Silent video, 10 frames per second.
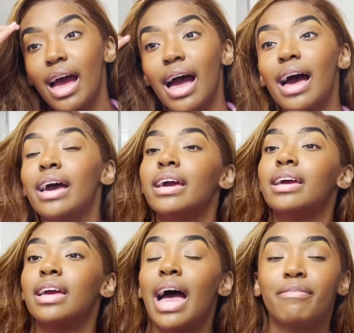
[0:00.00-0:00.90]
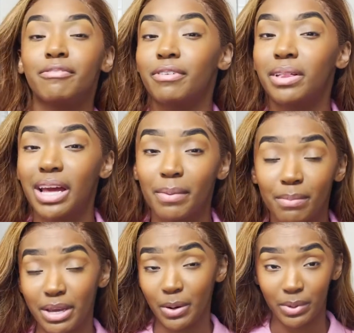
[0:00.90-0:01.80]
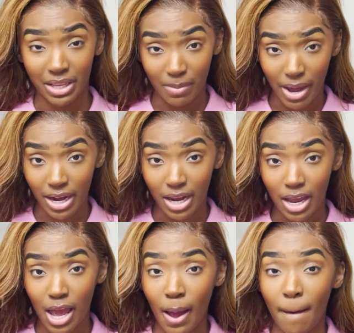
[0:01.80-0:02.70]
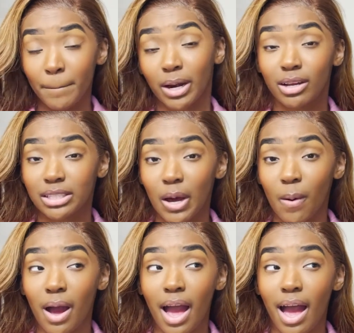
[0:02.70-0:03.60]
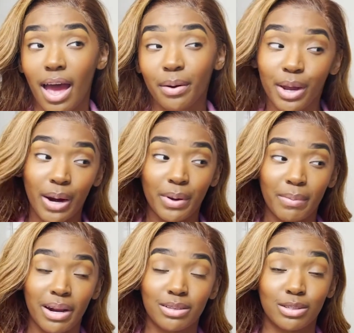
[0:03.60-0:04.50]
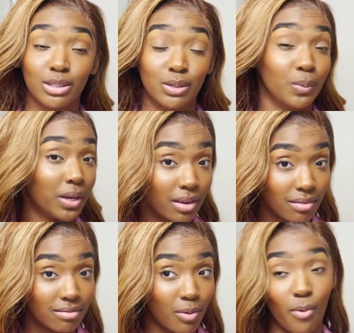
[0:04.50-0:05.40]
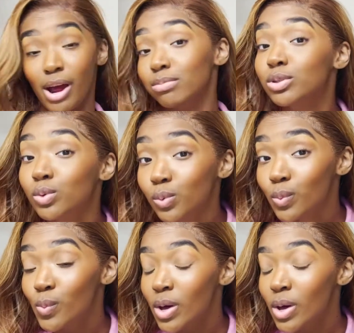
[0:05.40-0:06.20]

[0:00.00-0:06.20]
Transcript: I haven't felt like I'm competing with anybody, but also I don't care what anybody else is doing or up to.